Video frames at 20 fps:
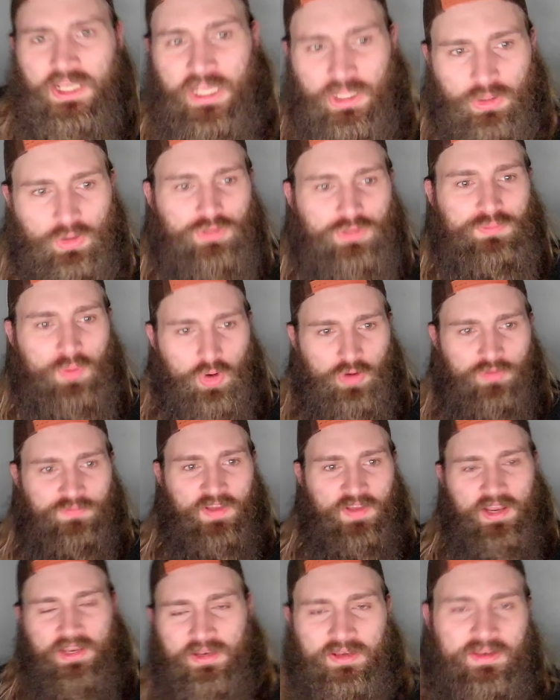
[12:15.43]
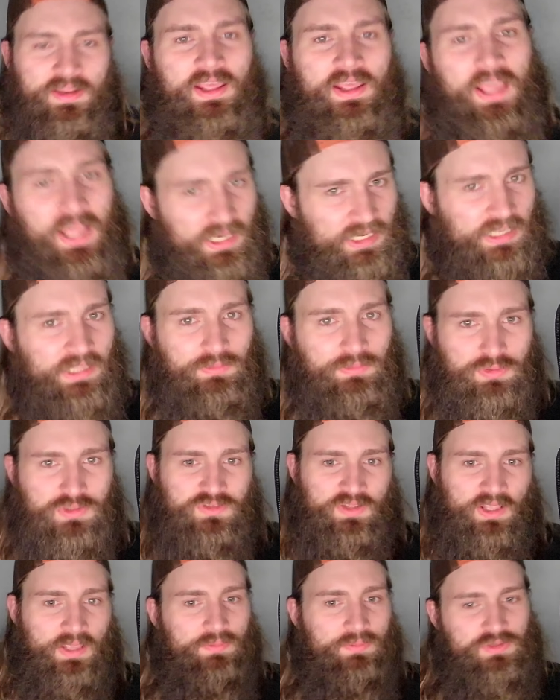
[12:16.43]
He looked motivated, and it
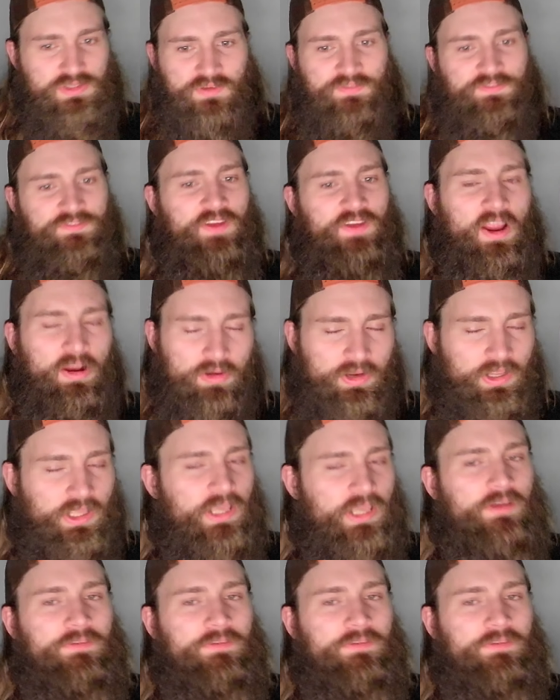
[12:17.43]
was a very,